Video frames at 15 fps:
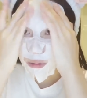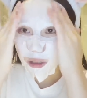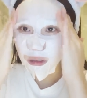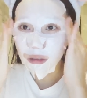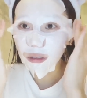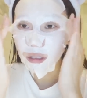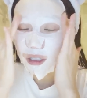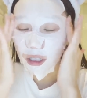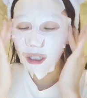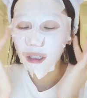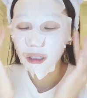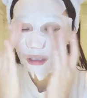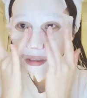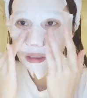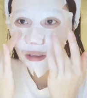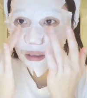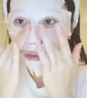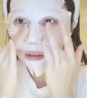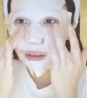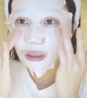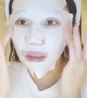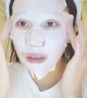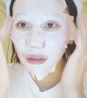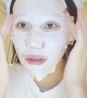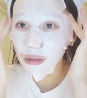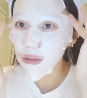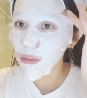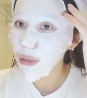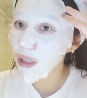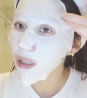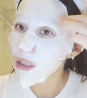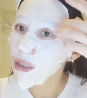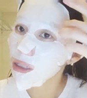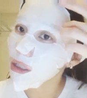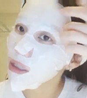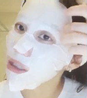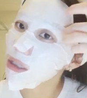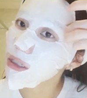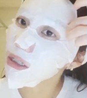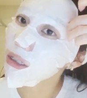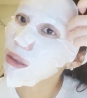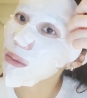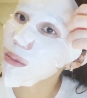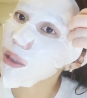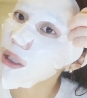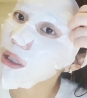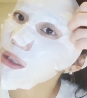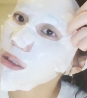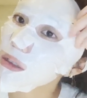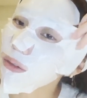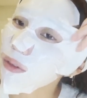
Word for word: want to like slowly use my SIGI skin mask.